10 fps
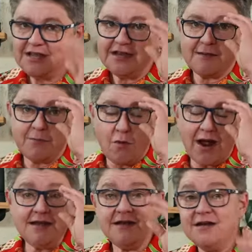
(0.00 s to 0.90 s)
Number
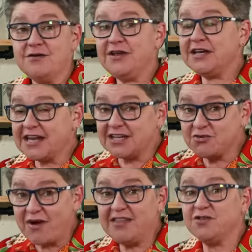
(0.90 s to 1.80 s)
one, when it does
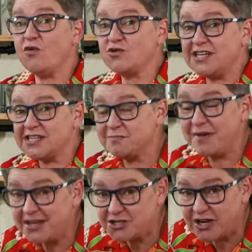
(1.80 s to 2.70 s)
rain, the water doesn't
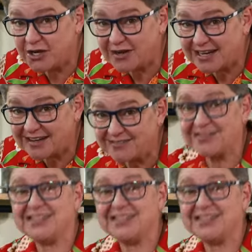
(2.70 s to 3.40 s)
penetrate quick enough.